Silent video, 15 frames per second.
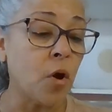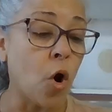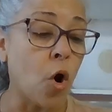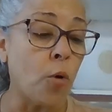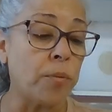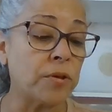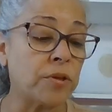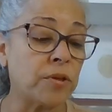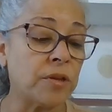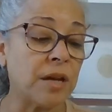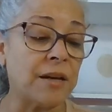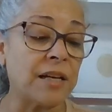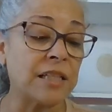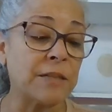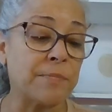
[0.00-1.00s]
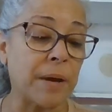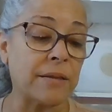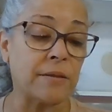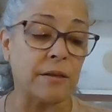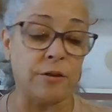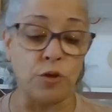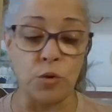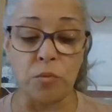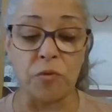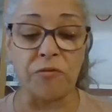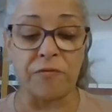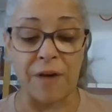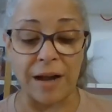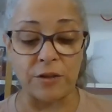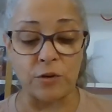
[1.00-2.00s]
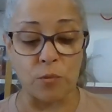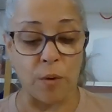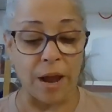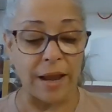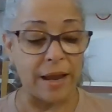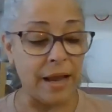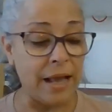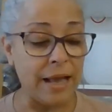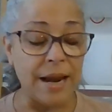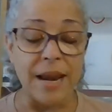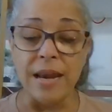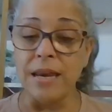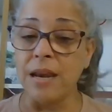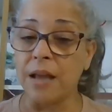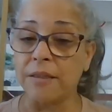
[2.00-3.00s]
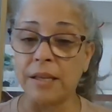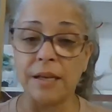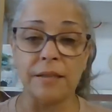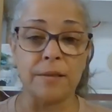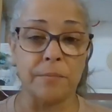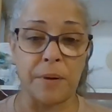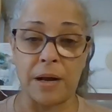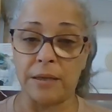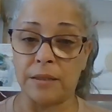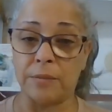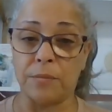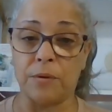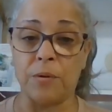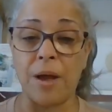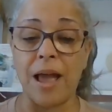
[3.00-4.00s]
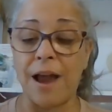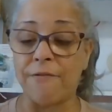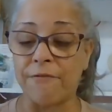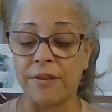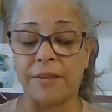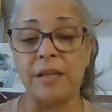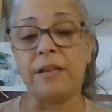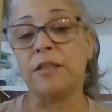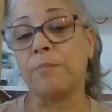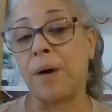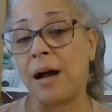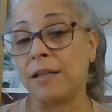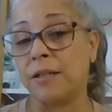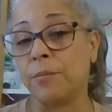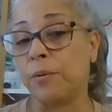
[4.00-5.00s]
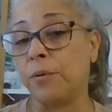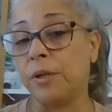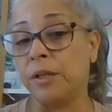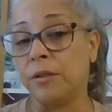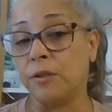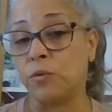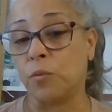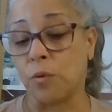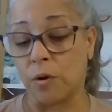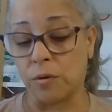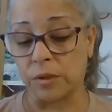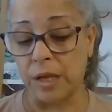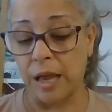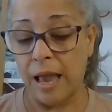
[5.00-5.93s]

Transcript: Open to the unexpected. You will find a way. Nothing is impossible. Everything is possible in this world.